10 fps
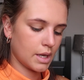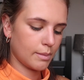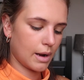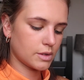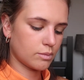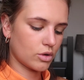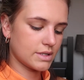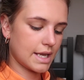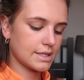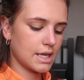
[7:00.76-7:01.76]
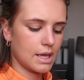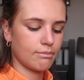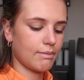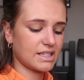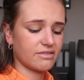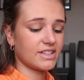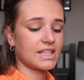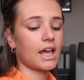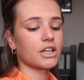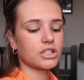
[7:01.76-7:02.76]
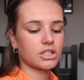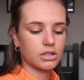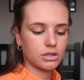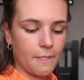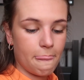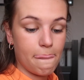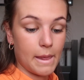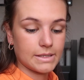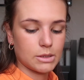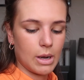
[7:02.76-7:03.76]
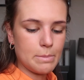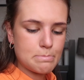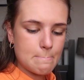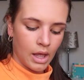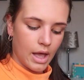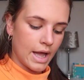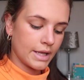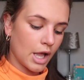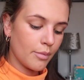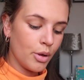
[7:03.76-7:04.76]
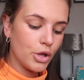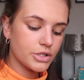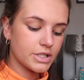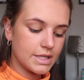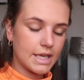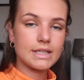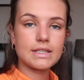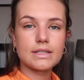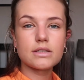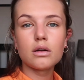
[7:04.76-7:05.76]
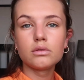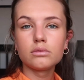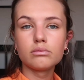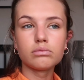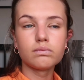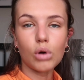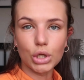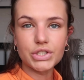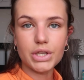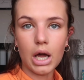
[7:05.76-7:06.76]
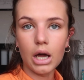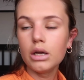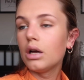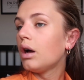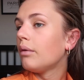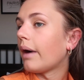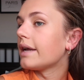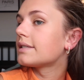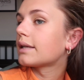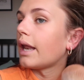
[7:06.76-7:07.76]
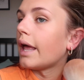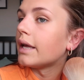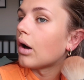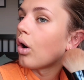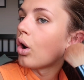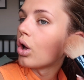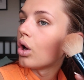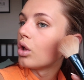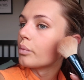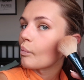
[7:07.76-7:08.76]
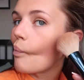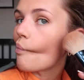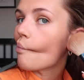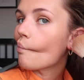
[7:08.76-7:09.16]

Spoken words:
Powder Bronzette Matte Visage. That's the one. And I put this bronzer basically on